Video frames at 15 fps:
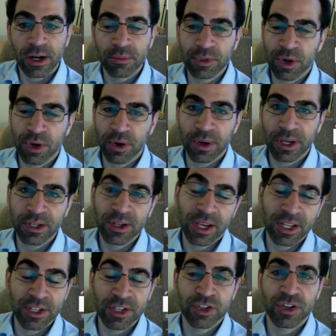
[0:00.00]
so I
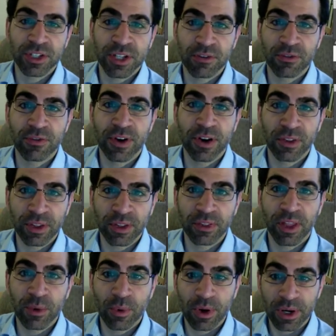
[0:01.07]
guess I shouldn't say fairly
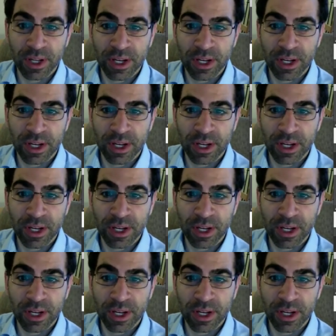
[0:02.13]
light work.